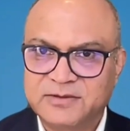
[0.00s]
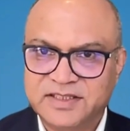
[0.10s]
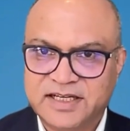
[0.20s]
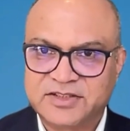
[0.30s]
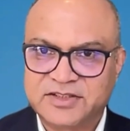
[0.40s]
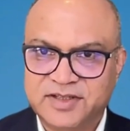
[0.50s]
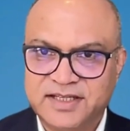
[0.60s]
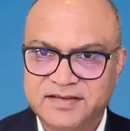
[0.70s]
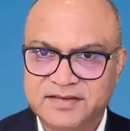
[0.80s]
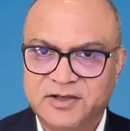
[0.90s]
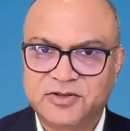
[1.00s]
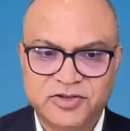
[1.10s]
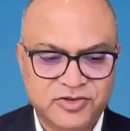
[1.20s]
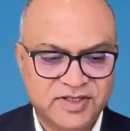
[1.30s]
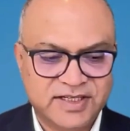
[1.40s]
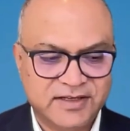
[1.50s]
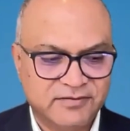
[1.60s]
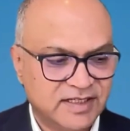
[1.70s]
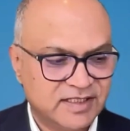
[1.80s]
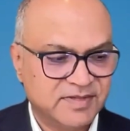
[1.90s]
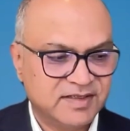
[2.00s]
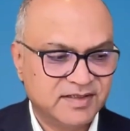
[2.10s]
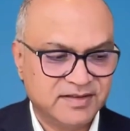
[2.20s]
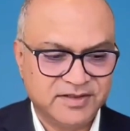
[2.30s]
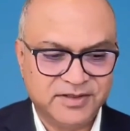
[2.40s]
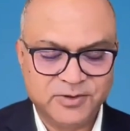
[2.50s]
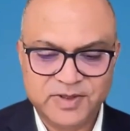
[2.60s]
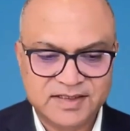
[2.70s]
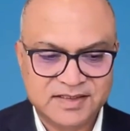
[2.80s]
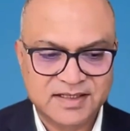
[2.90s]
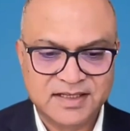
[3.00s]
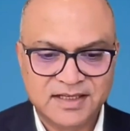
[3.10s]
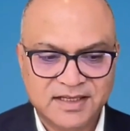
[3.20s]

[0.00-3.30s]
which actually is now controlling investments in the US.